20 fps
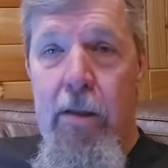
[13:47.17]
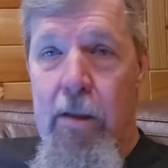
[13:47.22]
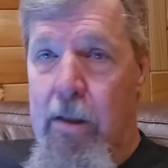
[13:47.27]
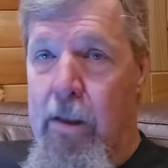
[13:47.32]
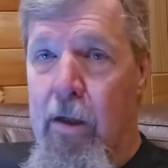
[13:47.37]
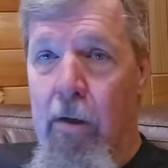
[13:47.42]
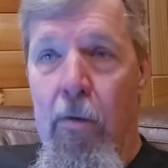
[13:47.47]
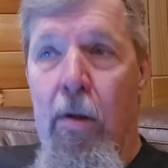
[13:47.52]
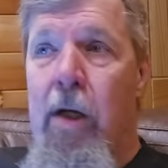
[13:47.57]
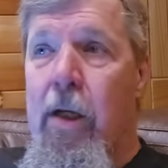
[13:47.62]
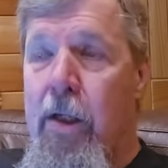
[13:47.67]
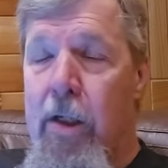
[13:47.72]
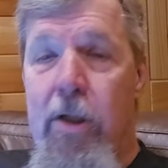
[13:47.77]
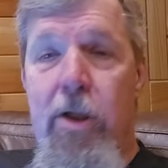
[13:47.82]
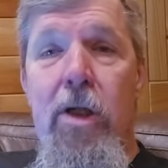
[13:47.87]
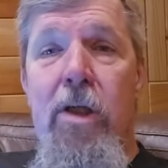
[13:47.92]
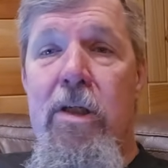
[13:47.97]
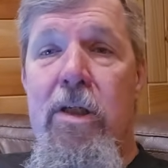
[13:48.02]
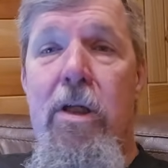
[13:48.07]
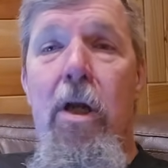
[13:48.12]
You know, you
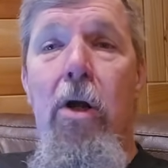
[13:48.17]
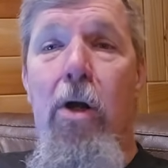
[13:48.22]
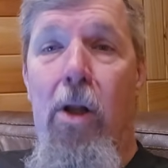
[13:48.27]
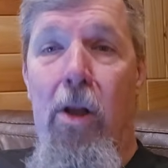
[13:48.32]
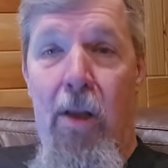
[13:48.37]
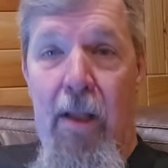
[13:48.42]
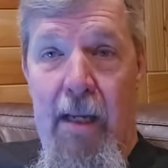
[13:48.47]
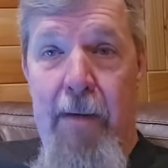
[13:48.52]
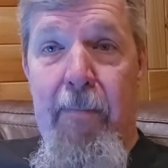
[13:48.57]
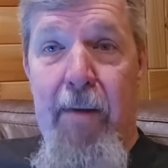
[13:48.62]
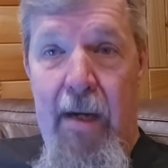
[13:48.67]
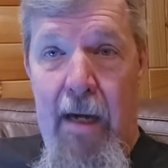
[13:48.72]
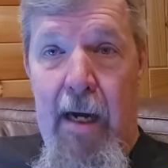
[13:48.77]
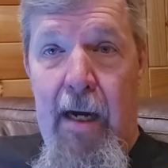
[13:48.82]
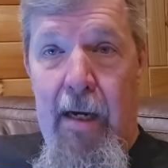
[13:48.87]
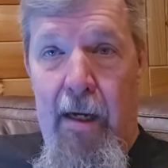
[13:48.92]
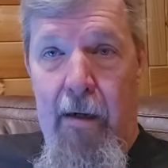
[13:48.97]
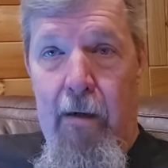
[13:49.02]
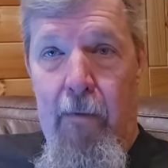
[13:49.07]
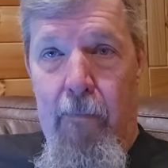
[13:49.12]
just start
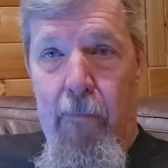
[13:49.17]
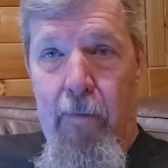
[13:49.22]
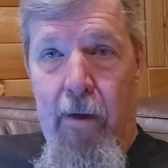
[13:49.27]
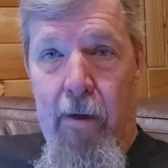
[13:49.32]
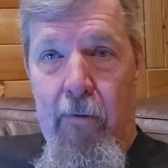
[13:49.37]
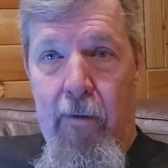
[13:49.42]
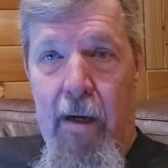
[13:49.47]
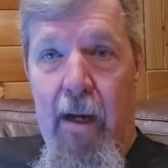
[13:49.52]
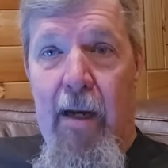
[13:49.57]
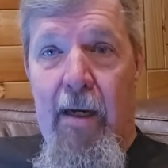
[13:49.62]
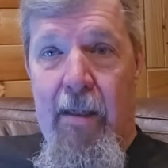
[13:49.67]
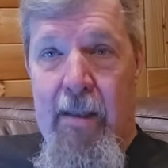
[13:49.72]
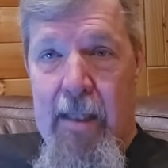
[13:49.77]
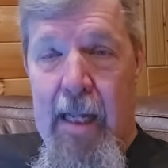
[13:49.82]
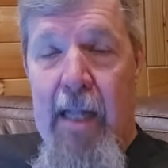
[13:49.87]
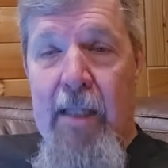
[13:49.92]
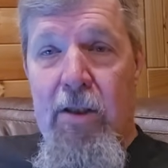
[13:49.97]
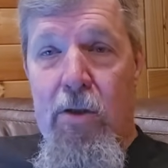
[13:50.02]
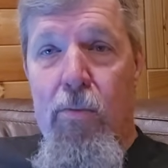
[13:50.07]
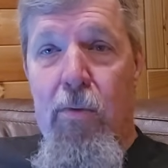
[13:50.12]
eliminating them, okay?
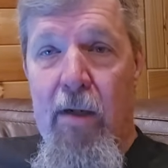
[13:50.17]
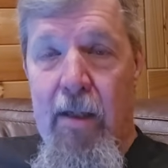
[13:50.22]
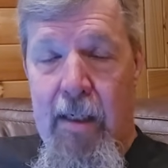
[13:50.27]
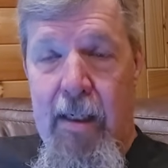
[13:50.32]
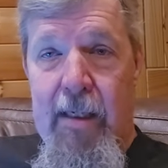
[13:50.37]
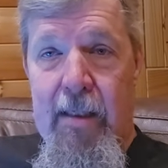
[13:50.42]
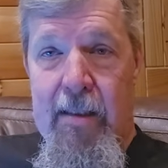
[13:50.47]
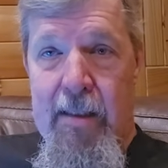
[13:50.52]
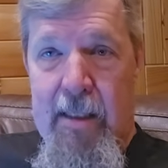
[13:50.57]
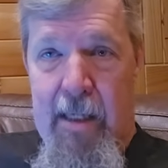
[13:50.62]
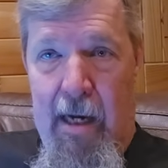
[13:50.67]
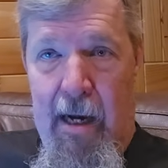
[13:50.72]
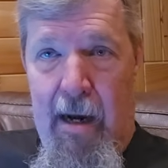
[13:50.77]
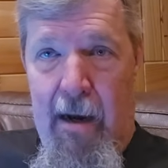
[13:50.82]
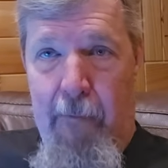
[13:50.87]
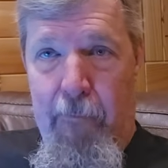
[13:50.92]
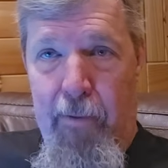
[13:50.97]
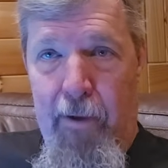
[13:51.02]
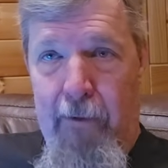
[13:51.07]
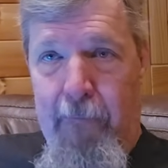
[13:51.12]
That's what needs to
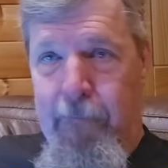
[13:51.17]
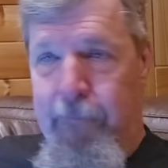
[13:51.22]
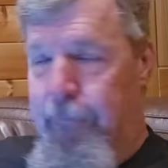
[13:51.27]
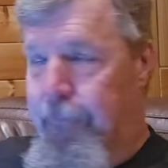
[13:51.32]
happen.